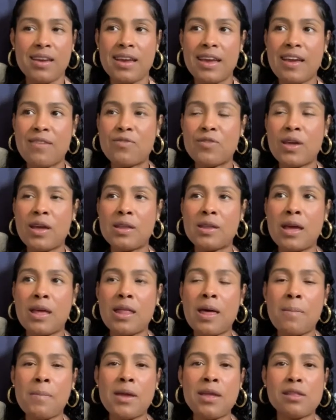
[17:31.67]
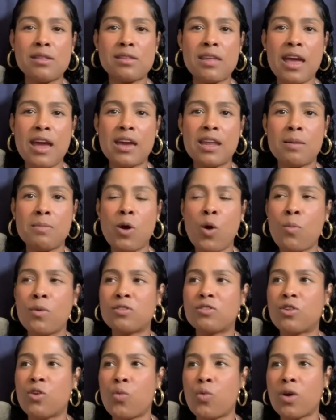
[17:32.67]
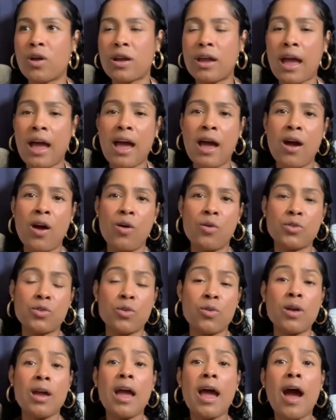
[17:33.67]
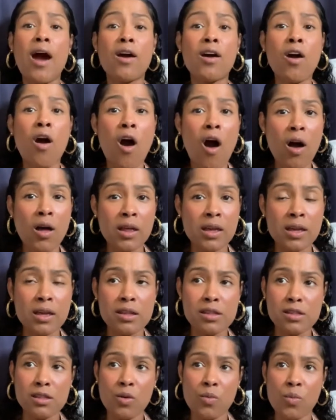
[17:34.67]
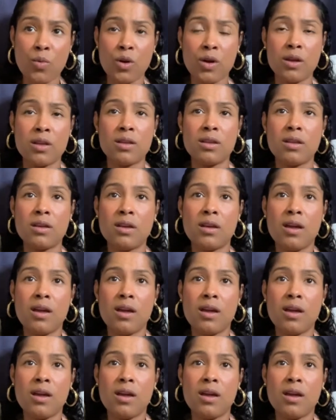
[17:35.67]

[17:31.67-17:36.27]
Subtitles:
If that means taking a moment to work out, or calling someone.